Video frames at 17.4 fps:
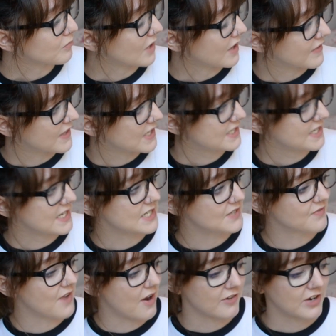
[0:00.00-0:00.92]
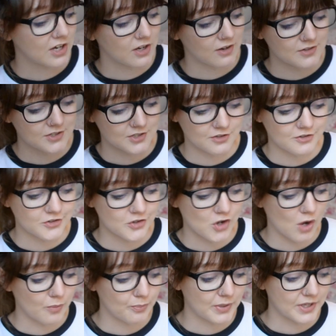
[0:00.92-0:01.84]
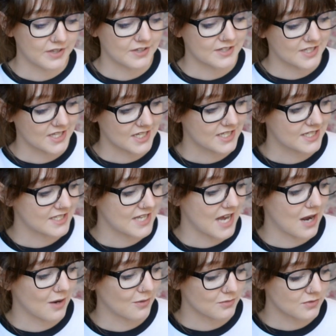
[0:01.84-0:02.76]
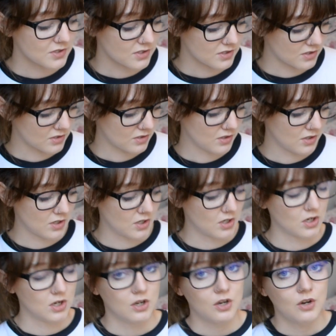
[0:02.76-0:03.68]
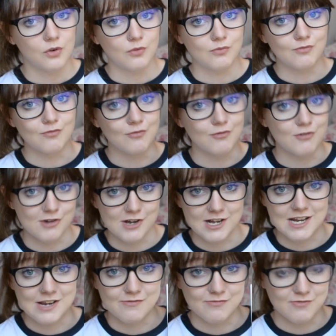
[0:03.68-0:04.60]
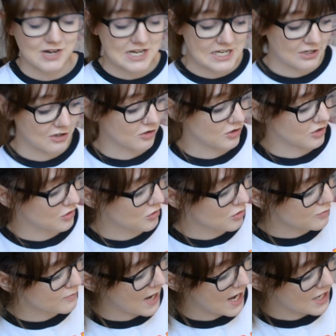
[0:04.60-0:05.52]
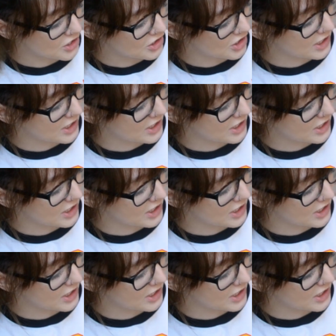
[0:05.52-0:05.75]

This is very close to the top because this sounds really good. It's called Matched.